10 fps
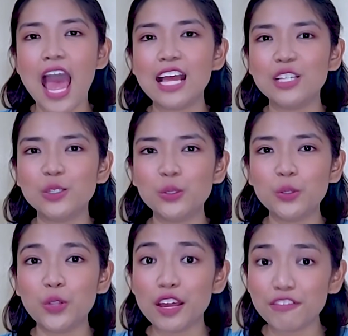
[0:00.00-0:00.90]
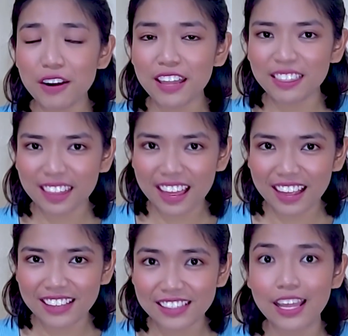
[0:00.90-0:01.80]
and do different
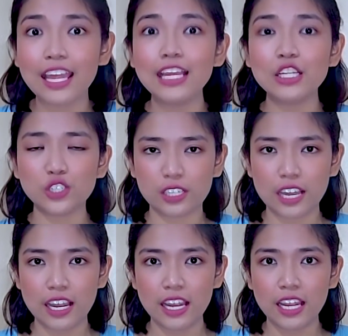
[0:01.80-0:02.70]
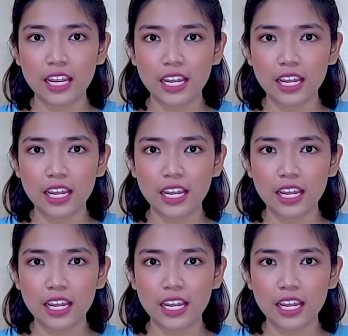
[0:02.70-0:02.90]
things each day,